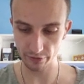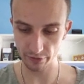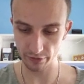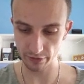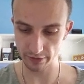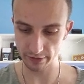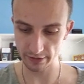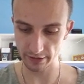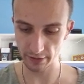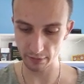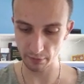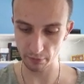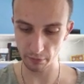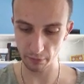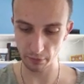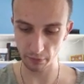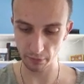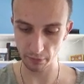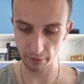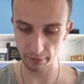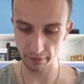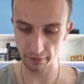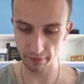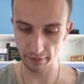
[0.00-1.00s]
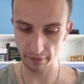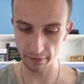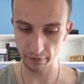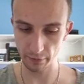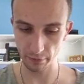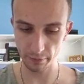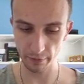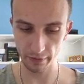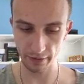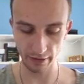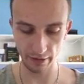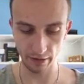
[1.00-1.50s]
for example, it
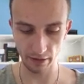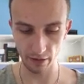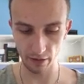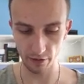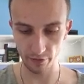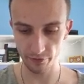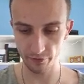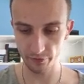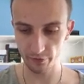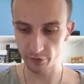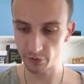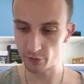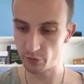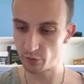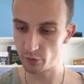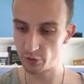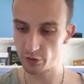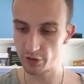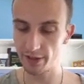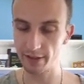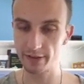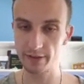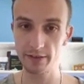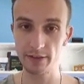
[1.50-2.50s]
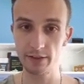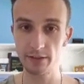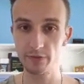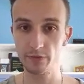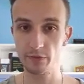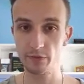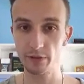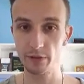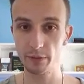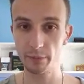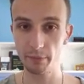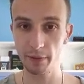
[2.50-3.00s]
would be enough to check this
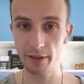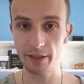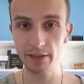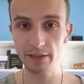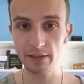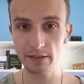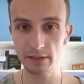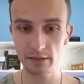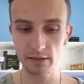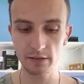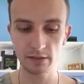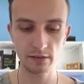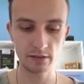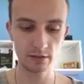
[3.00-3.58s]
for the basis.